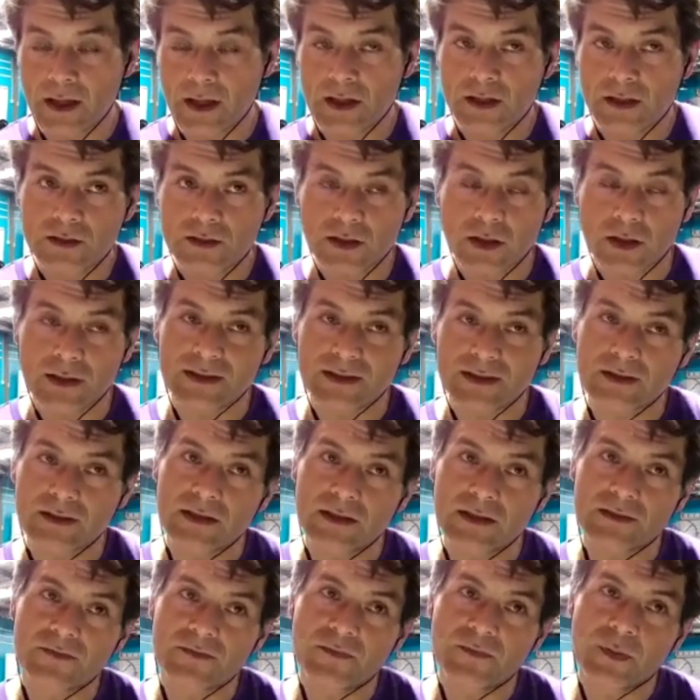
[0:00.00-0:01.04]
So
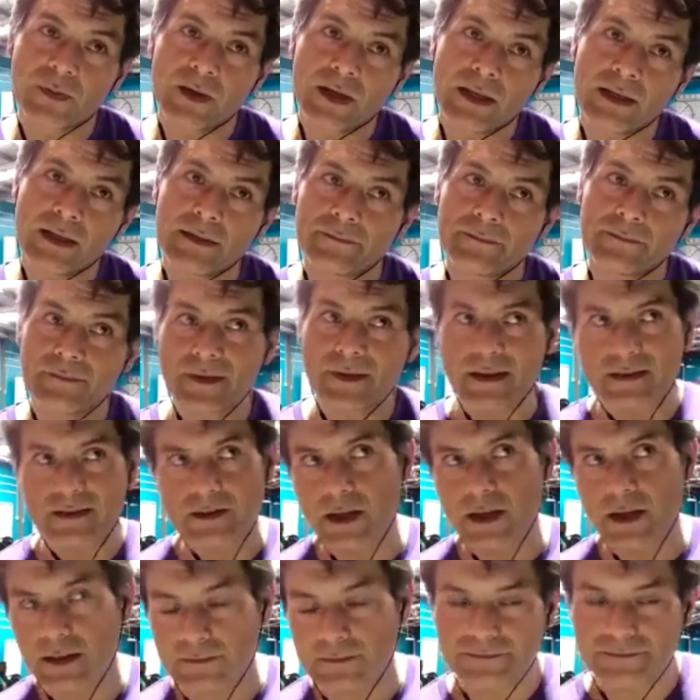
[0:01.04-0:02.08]
it's
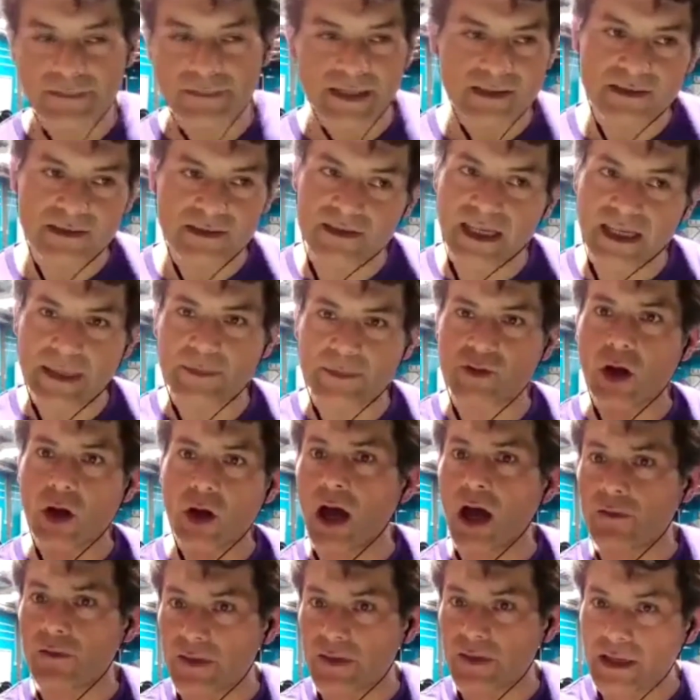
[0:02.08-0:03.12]
like, that's deep
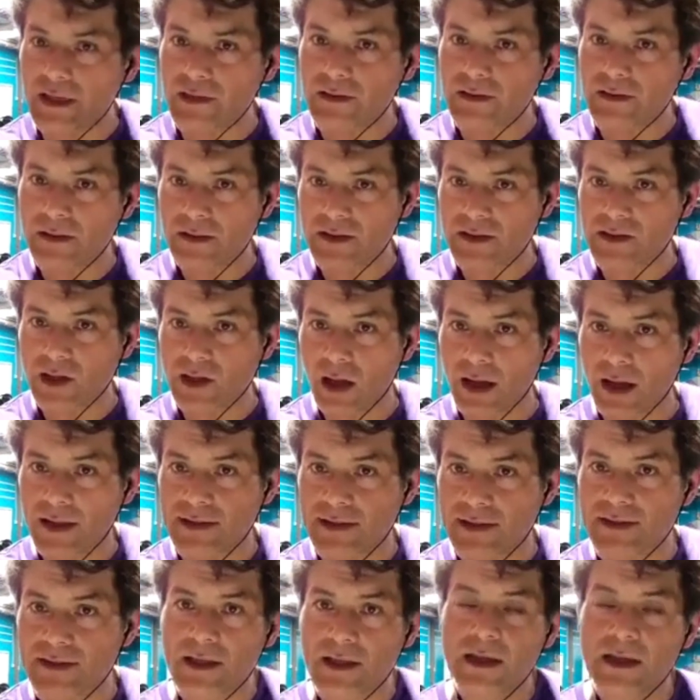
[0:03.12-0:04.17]
diving into the
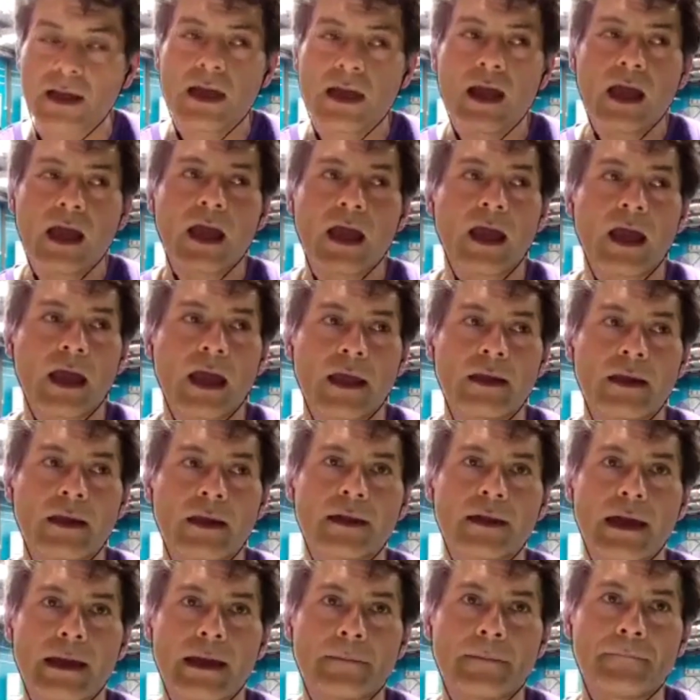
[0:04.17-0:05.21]
science, and
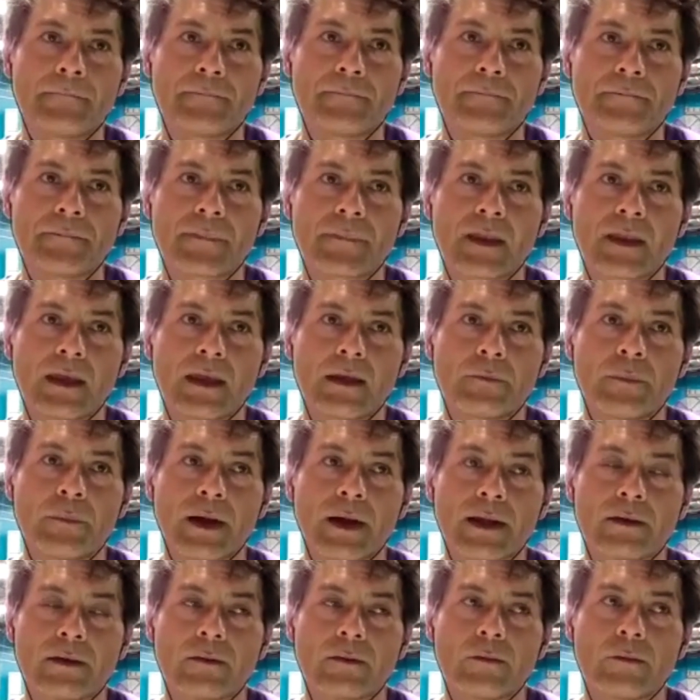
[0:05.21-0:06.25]

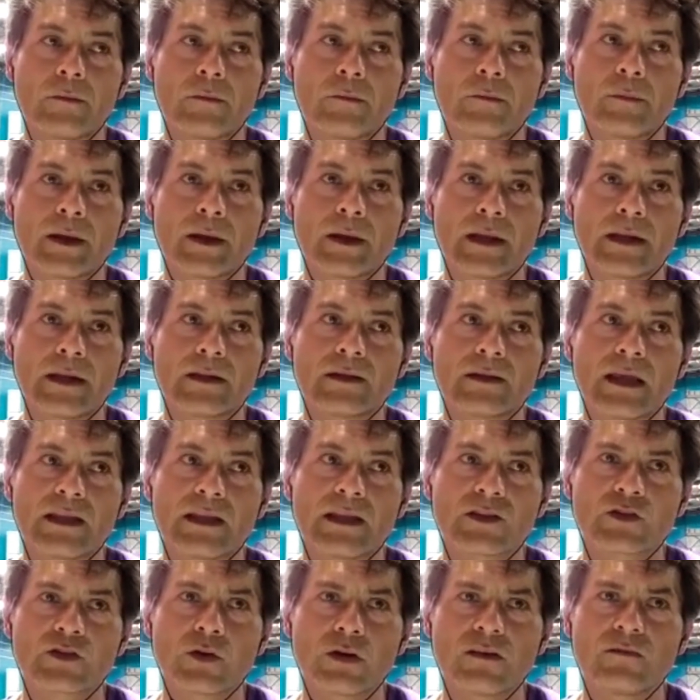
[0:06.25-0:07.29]
but
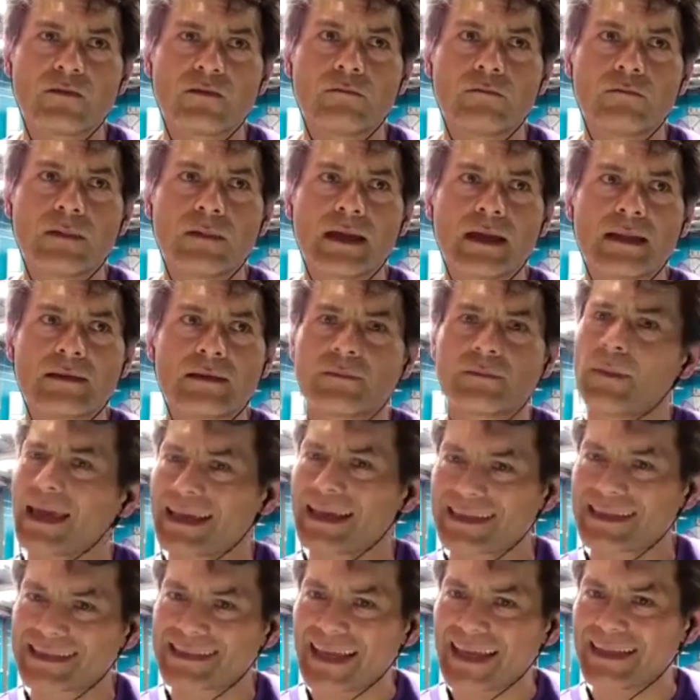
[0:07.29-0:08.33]
it sort of, it
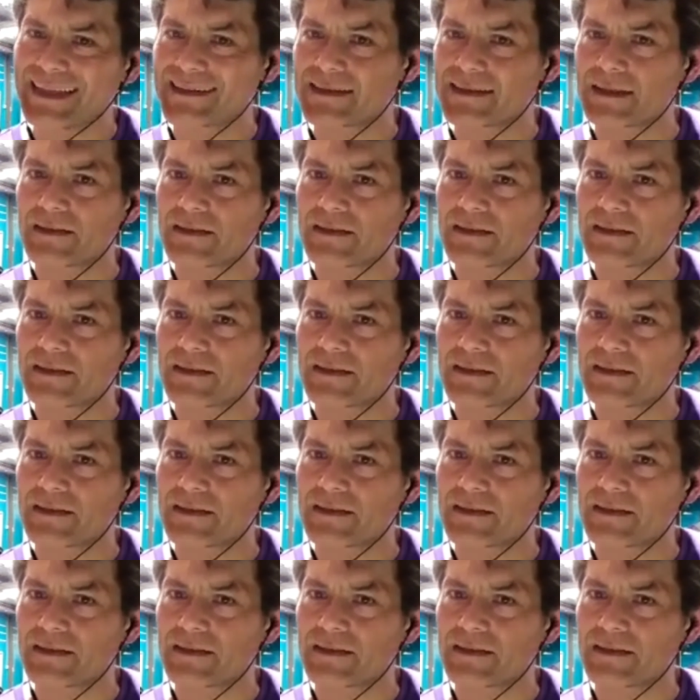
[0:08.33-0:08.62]
makes sense.